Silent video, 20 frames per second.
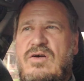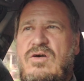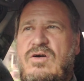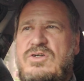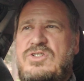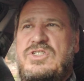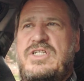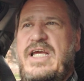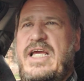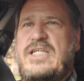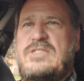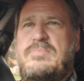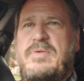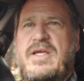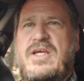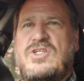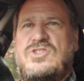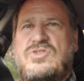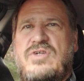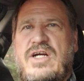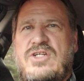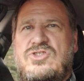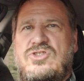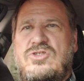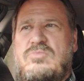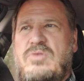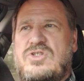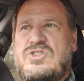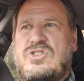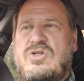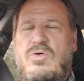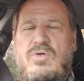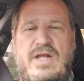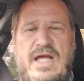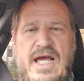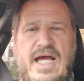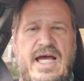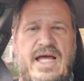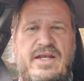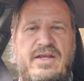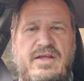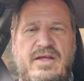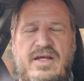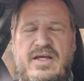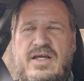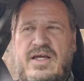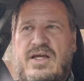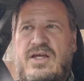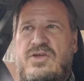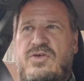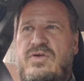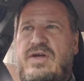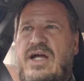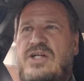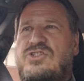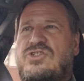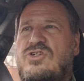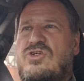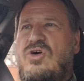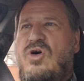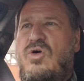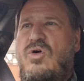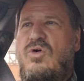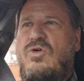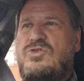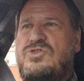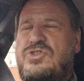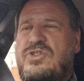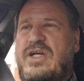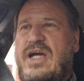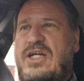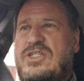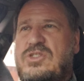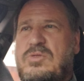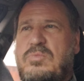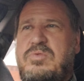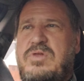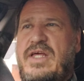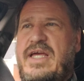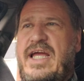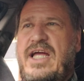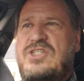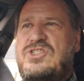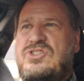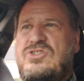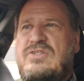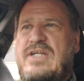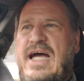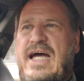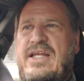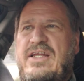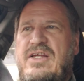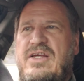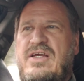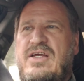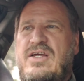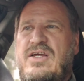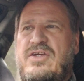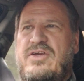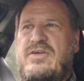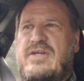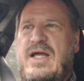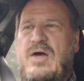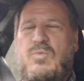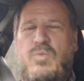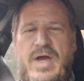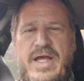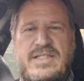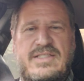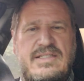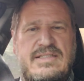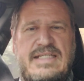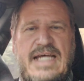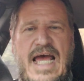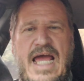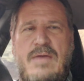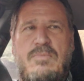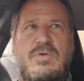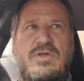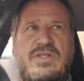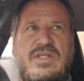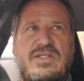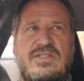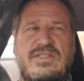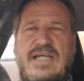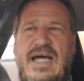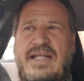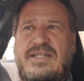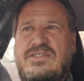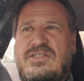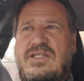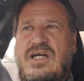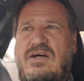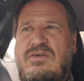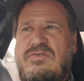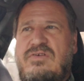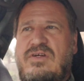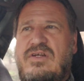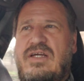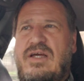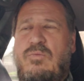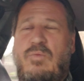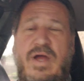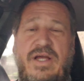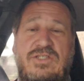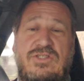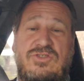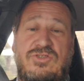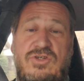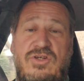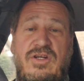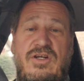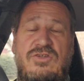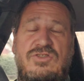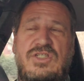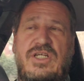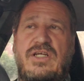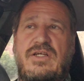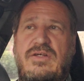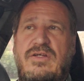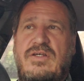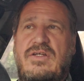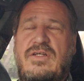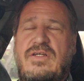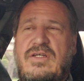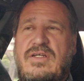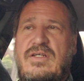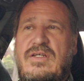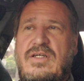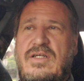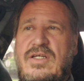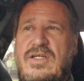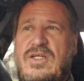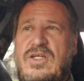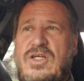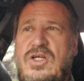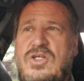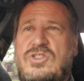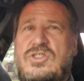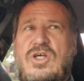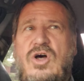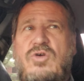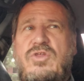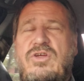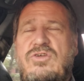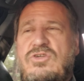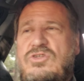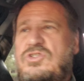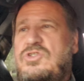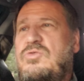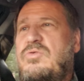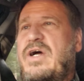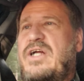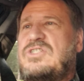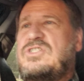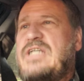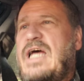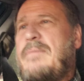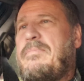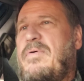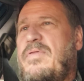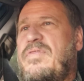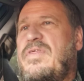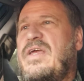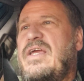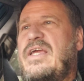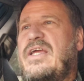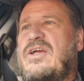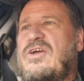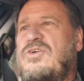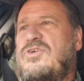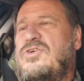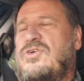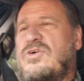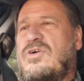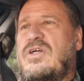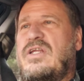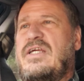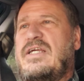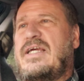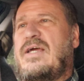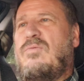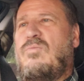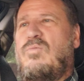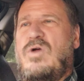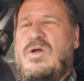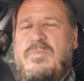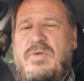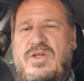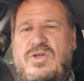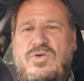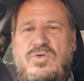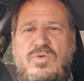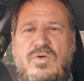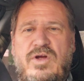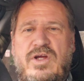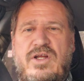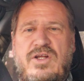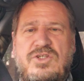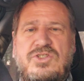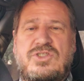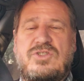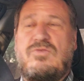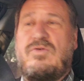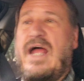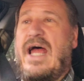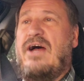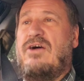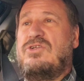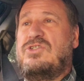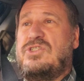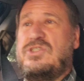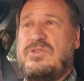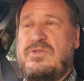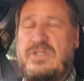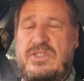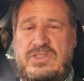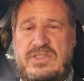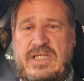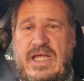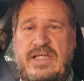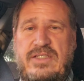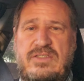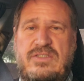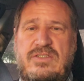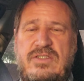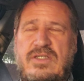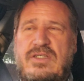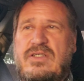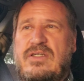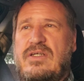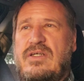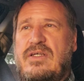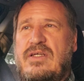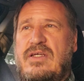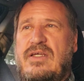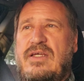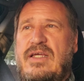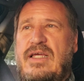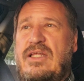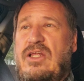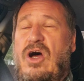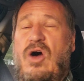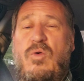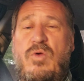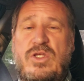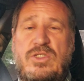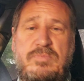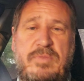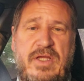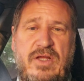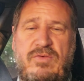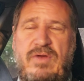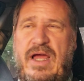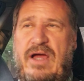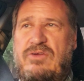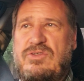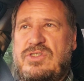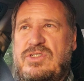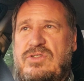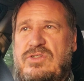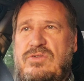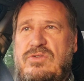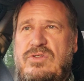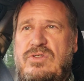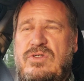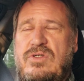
or chase because you got too much going on. You got your goals, you got your plans. You're not you're not wasting time with this kind of stuff and wasting your energy. So there's a two-edged type of thing here. You're going to get women who are going to surround you in a sense and always be around you.